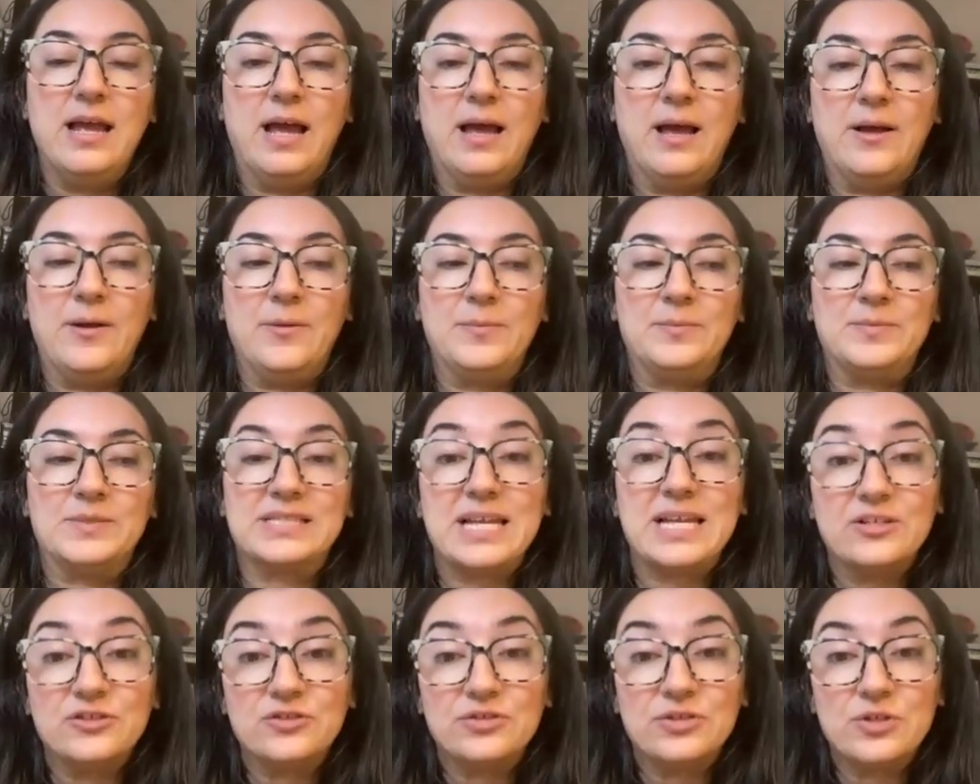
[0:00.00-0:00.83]

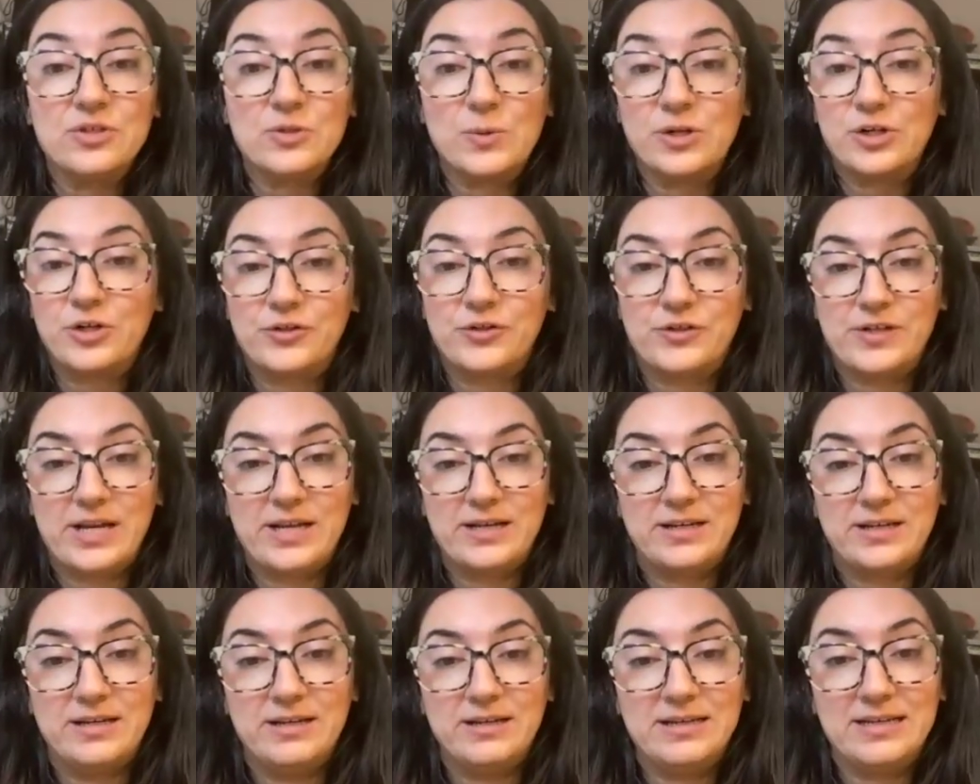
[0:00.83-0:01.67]
Sanctions were
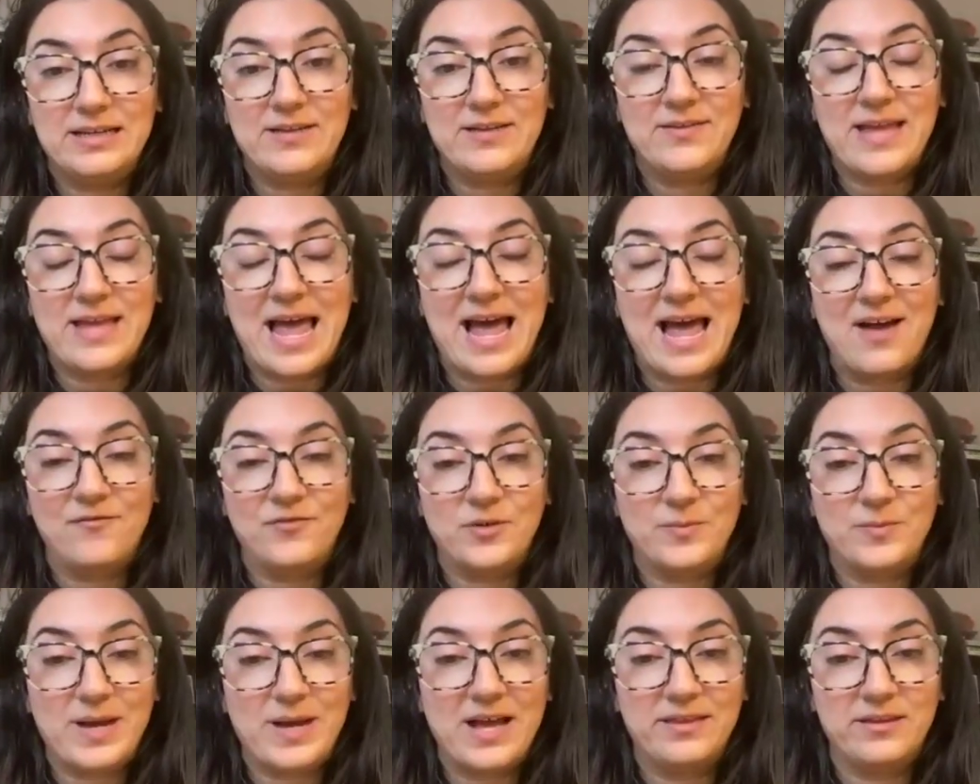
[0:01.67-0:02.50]
created in the
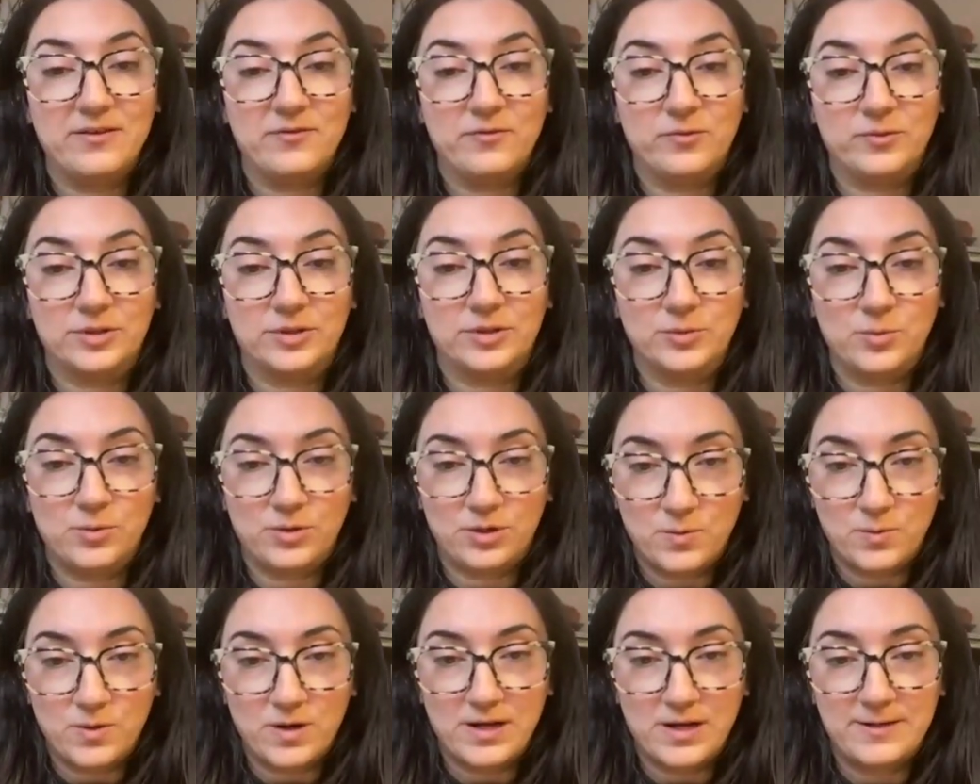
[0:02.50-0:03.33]
aftermath of World
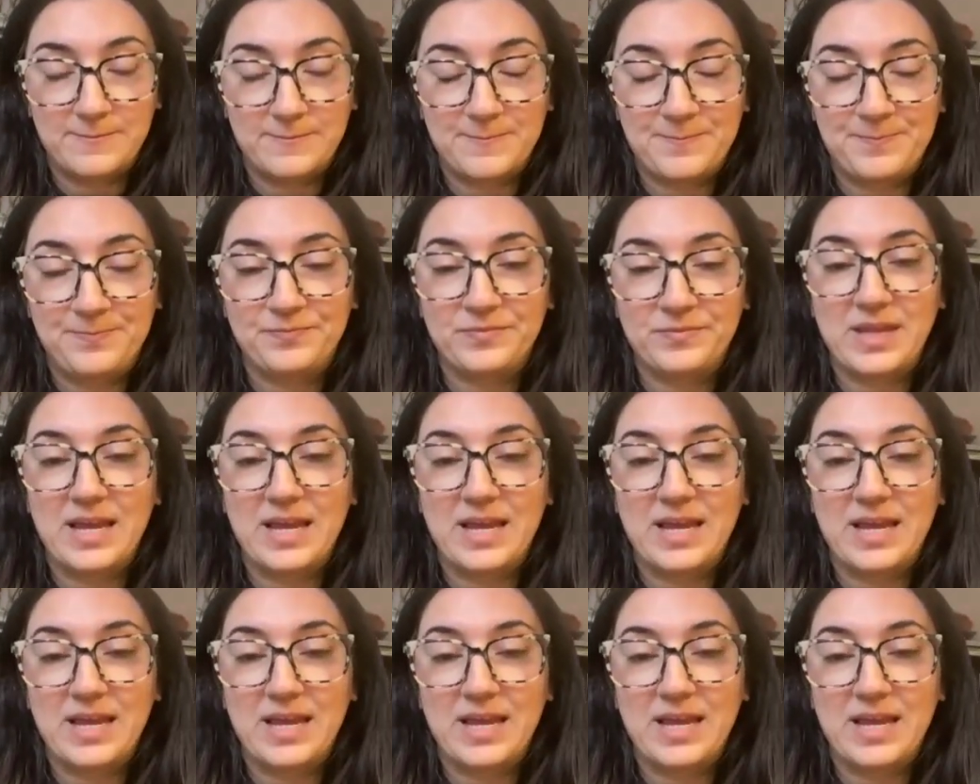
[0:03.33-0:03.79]
War I,